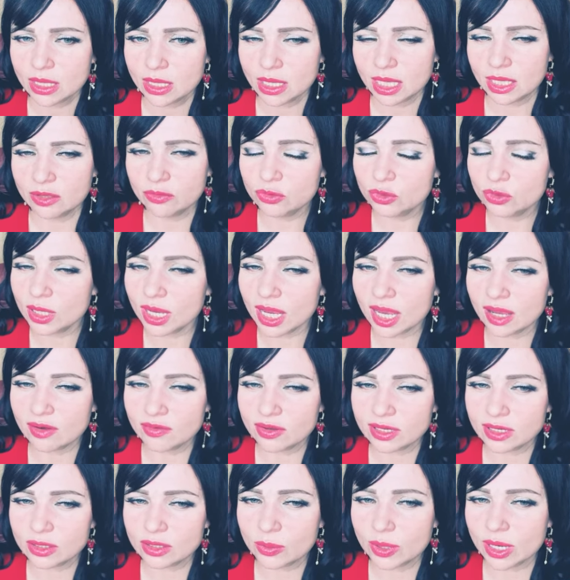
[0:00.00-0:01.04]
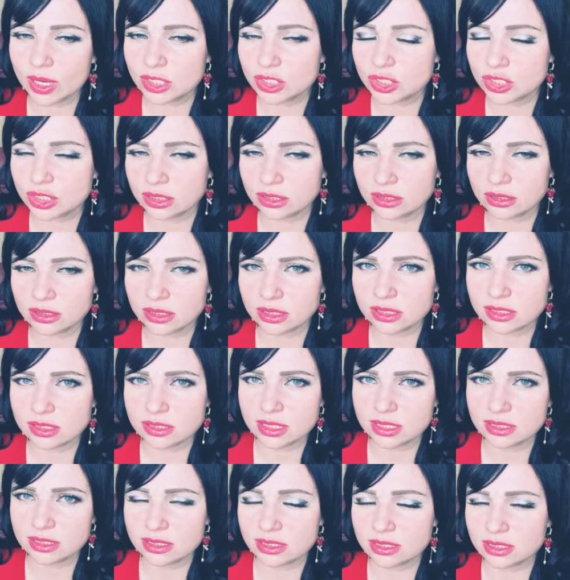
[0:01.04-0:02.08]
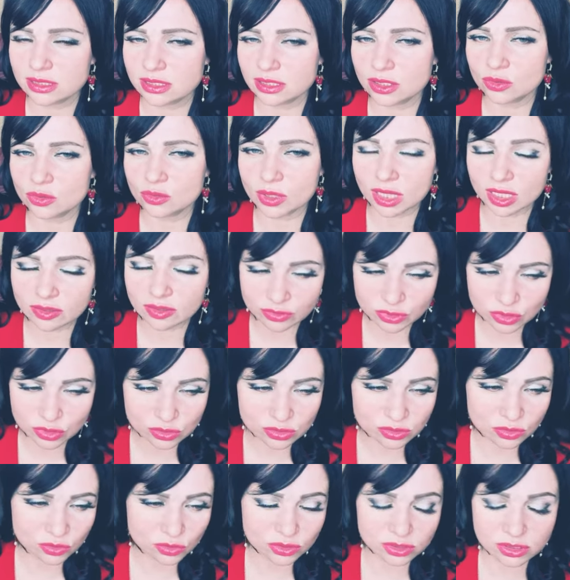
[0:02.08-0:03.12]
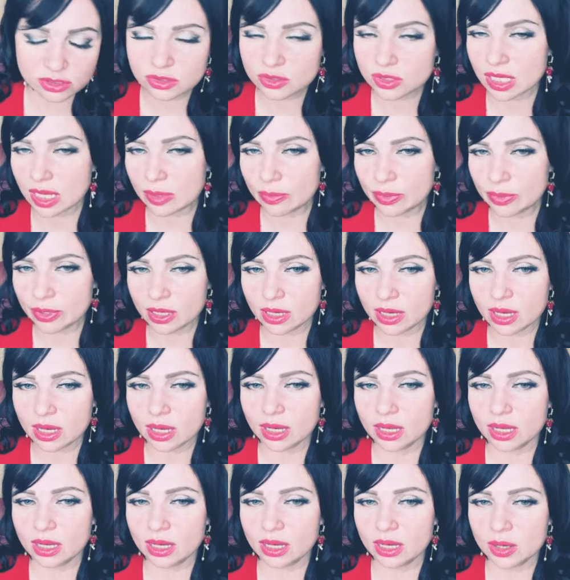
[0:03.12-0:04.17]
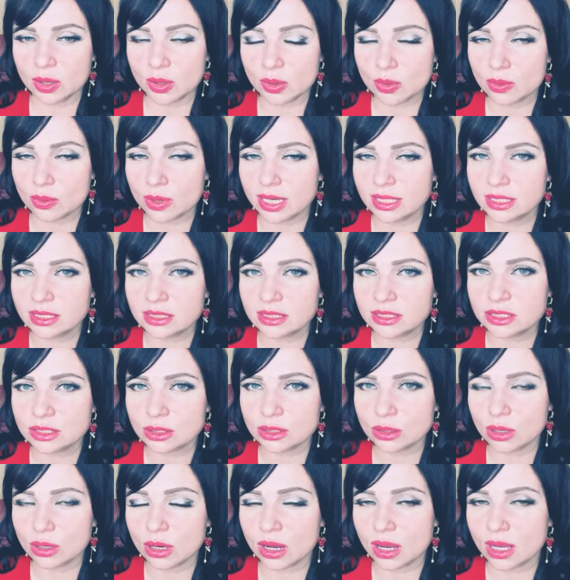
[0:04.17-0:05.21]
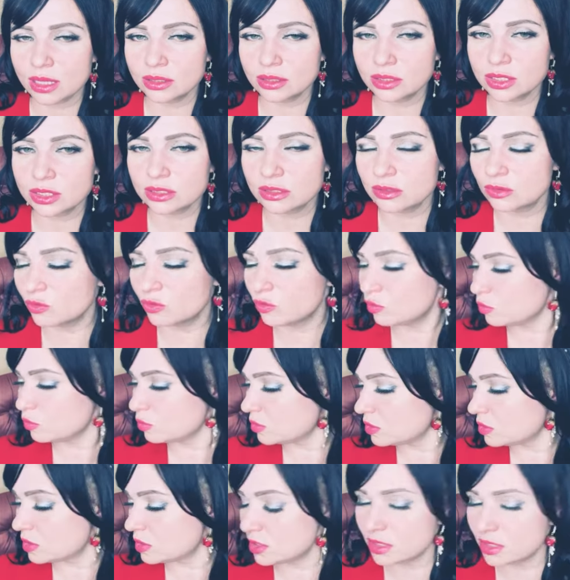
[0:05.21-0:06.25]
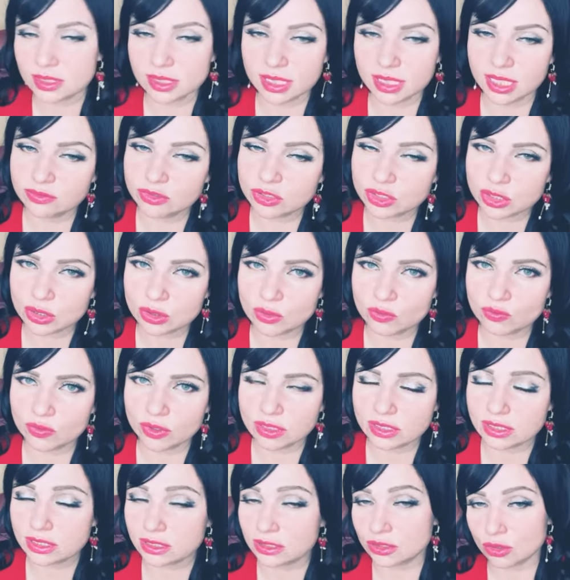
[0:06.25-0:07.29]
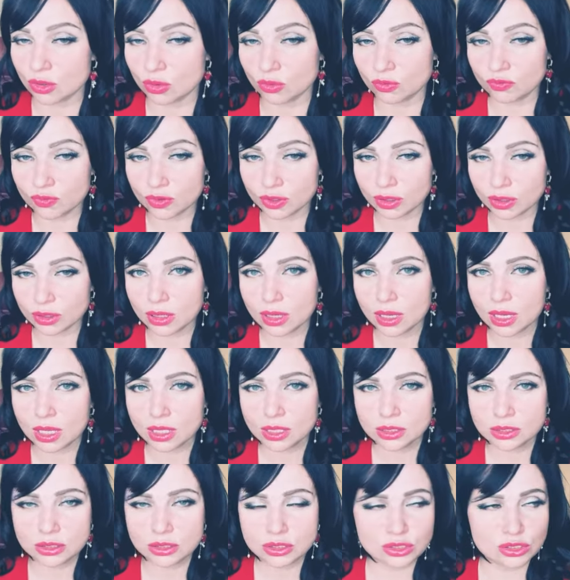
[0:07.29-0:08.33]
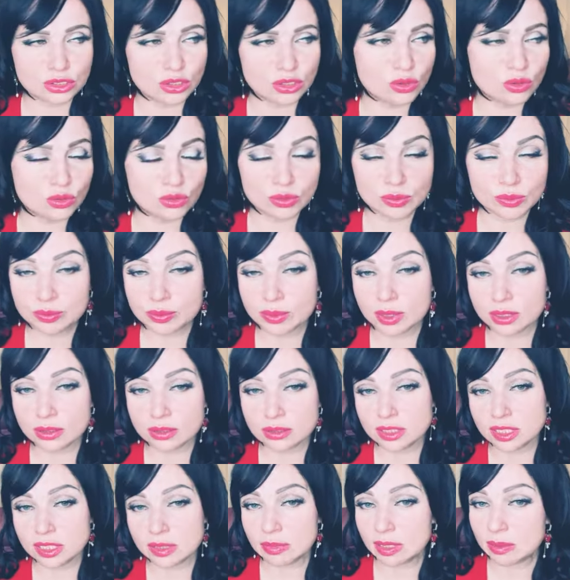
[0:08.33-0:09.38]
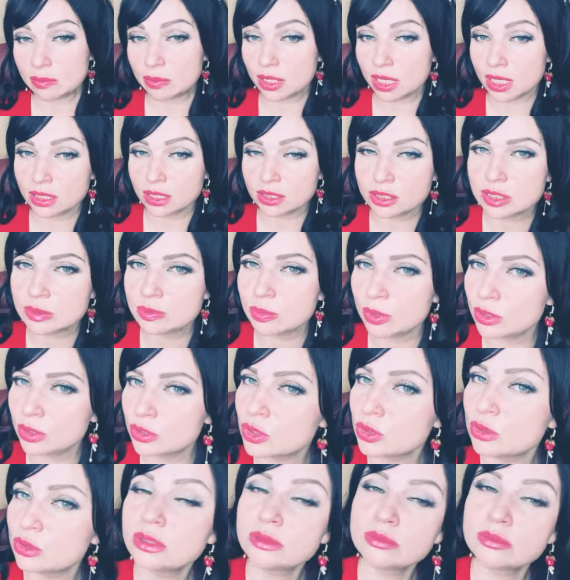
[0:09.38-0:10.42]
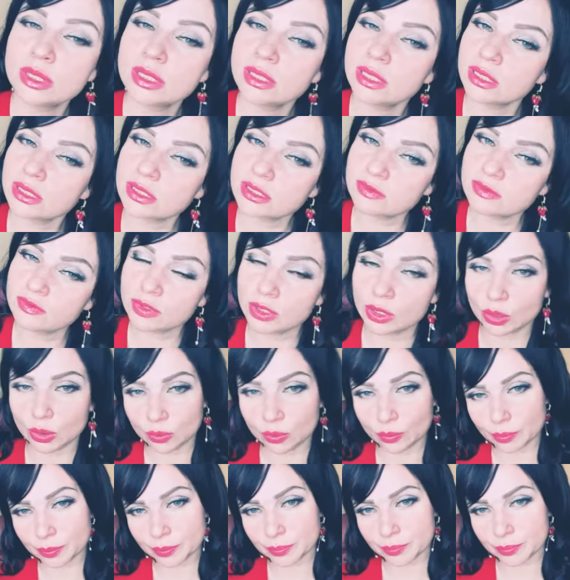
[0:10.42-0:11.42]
If you have a question is that is irrelevant to this topic, uh, write it under this live show once it's over. So I'll see, maybe I'll respond to it in my next video.